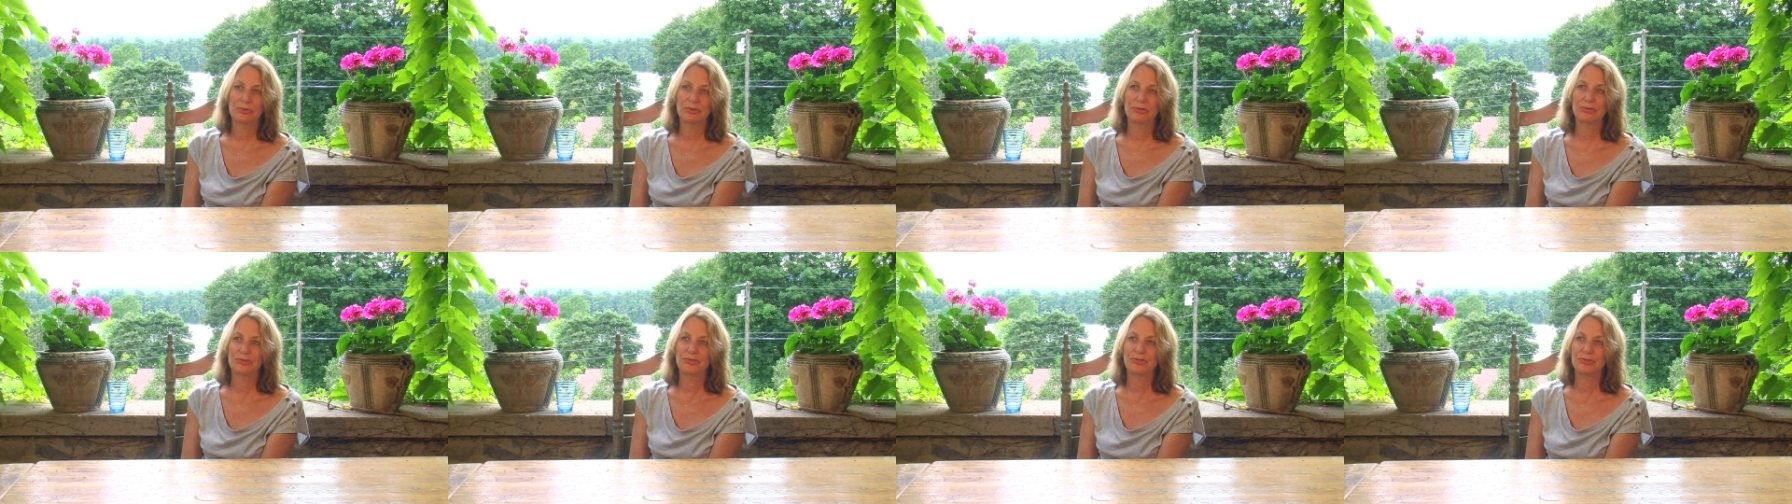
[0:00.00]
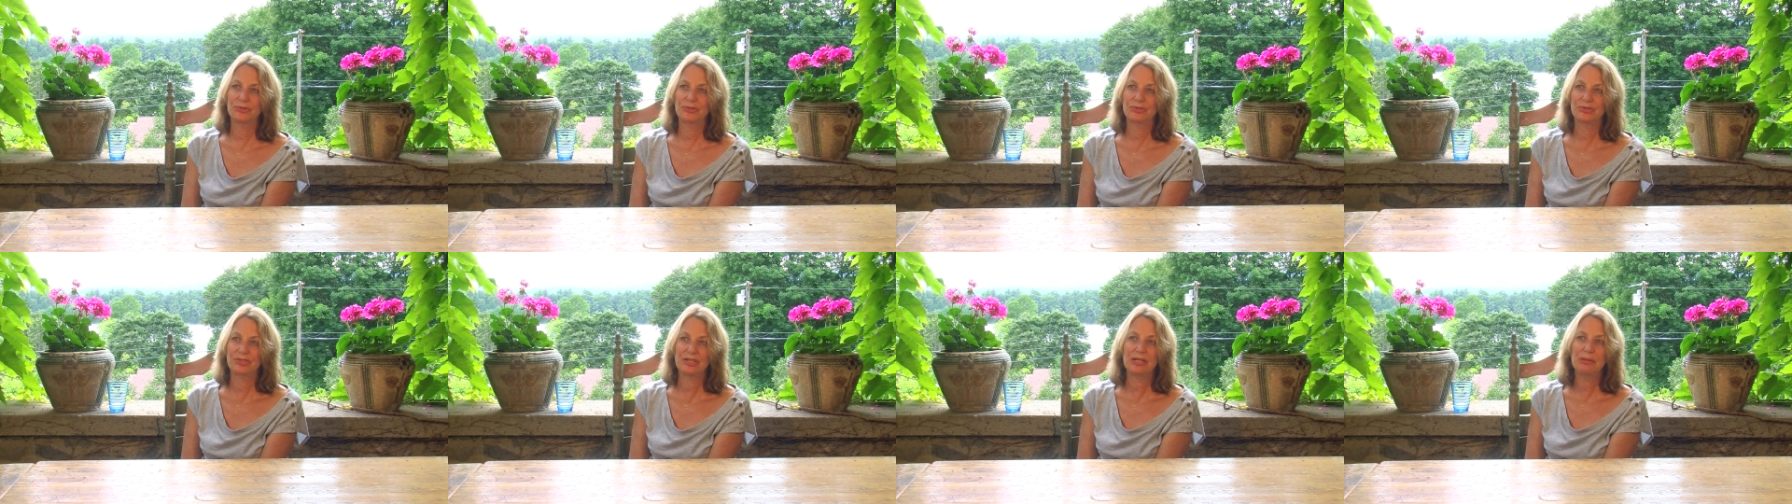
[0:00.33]

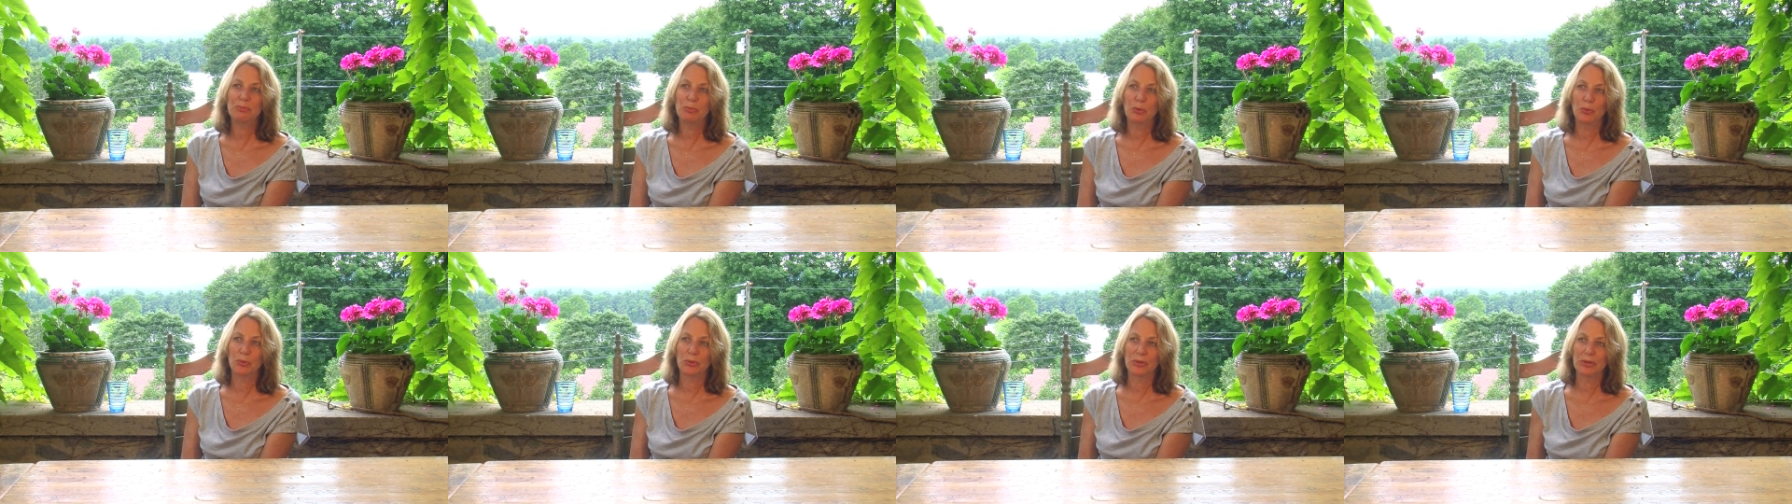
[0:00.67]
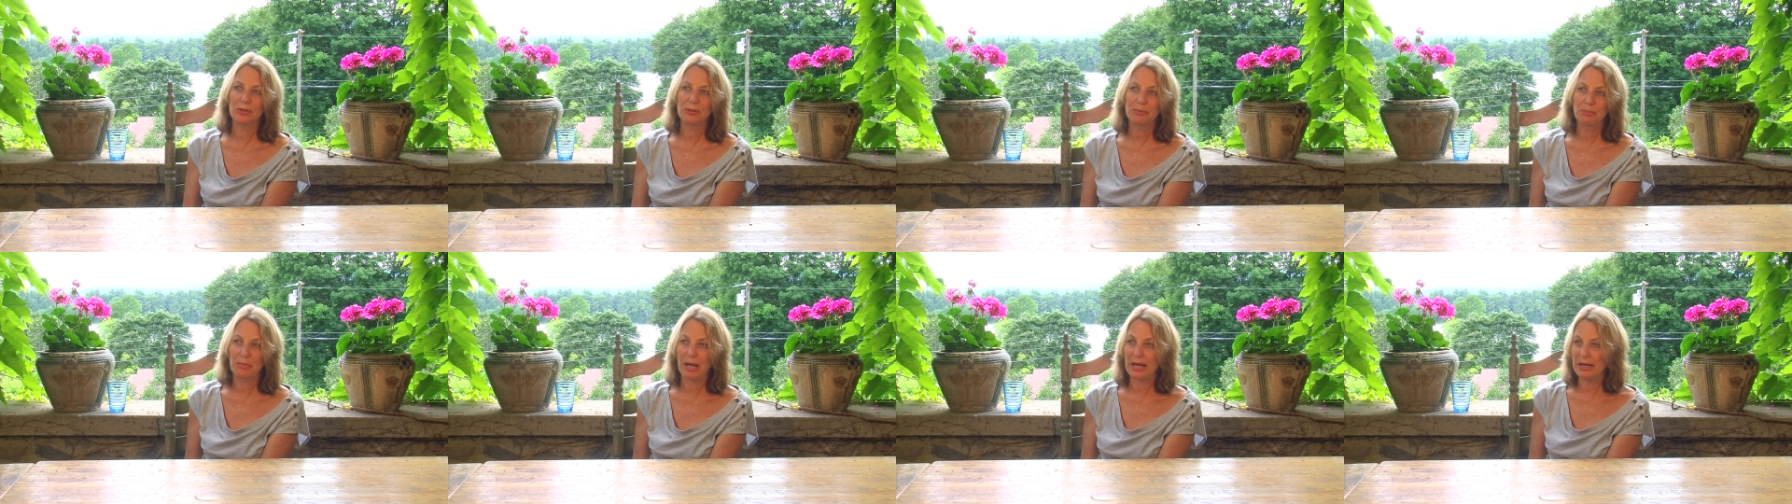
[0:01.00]
Seymour,
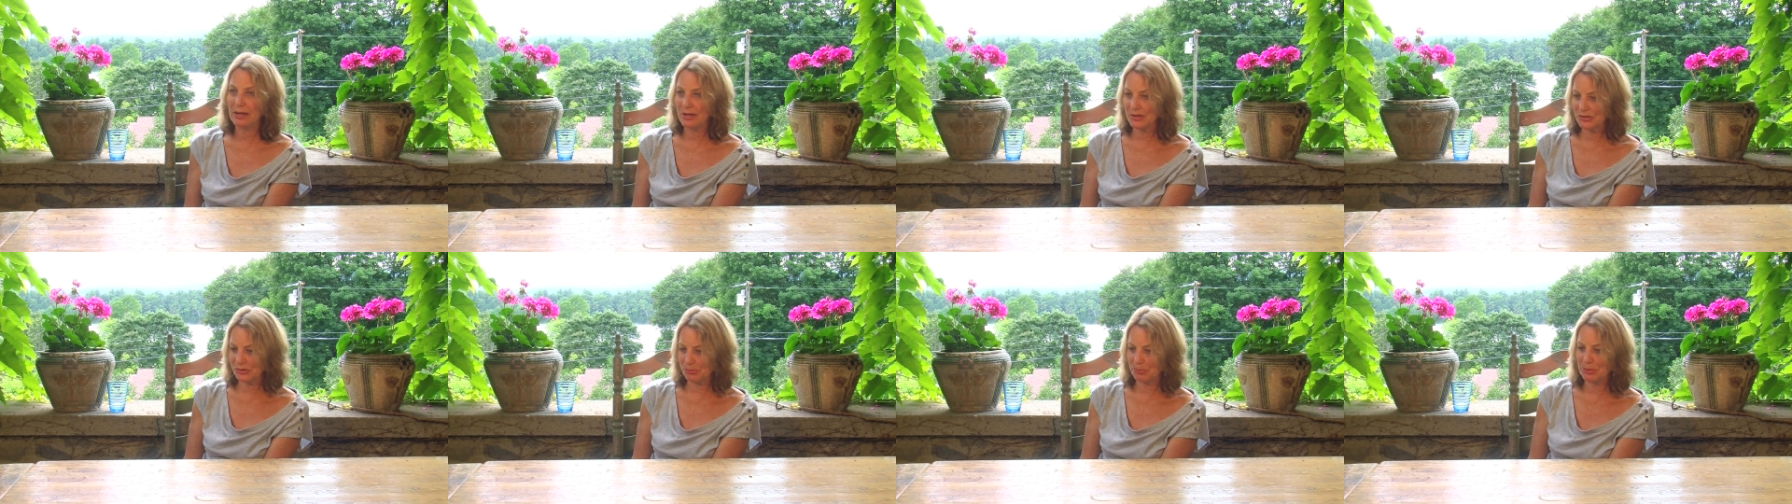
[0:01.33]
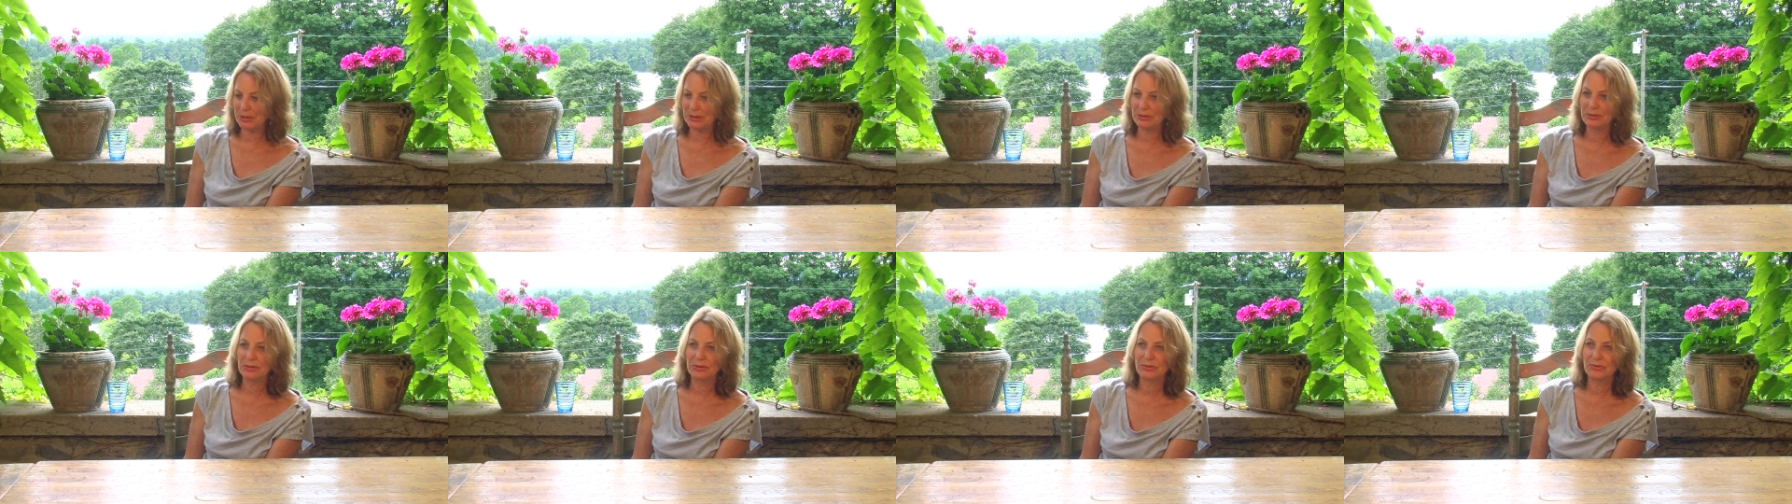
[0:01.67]
my
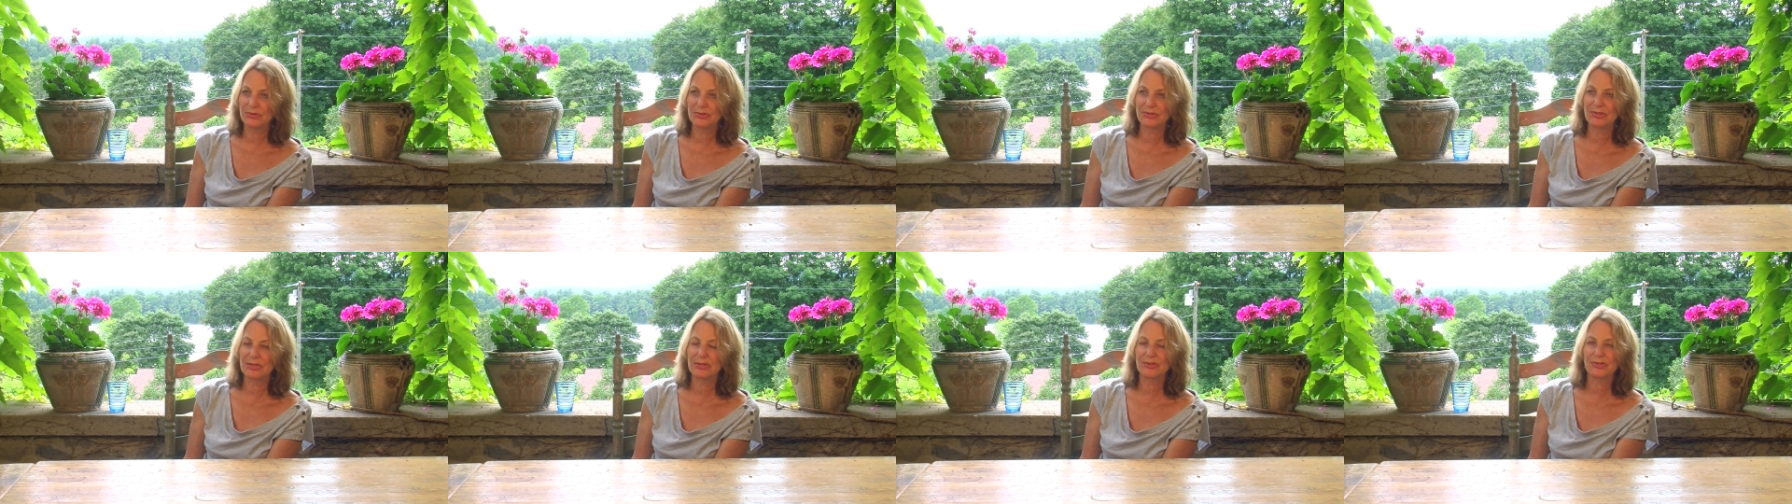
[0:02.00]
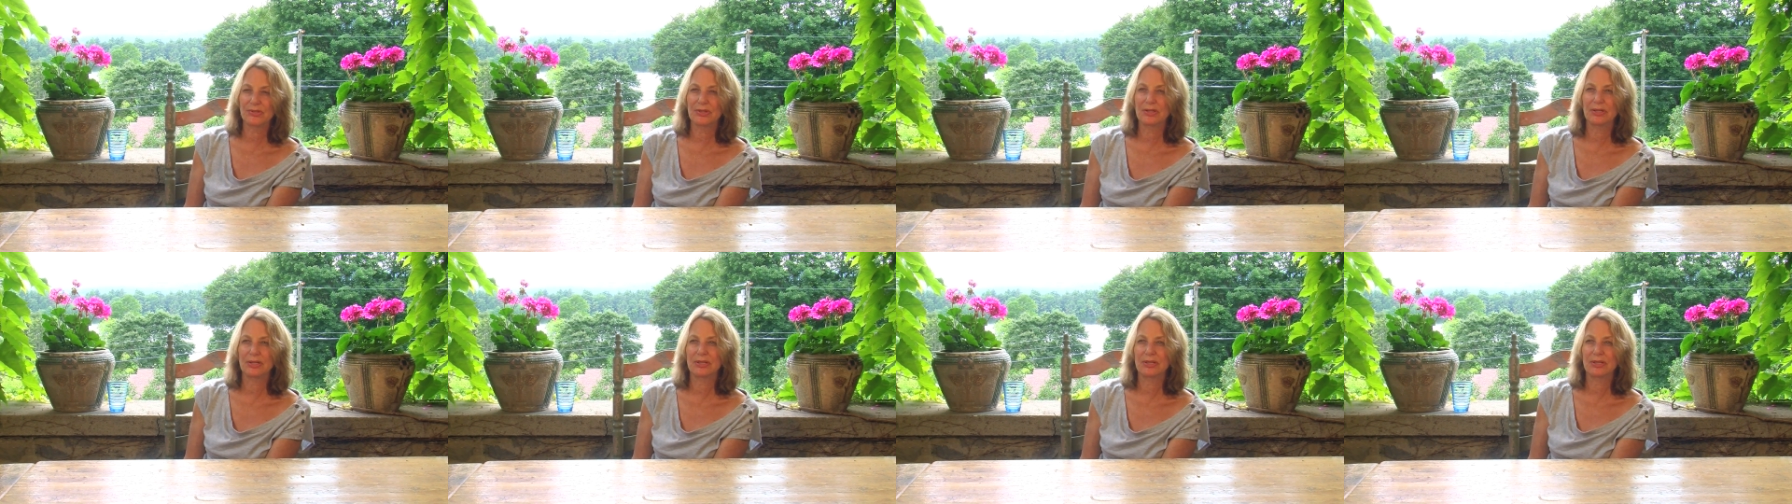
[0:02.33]
husband, sits in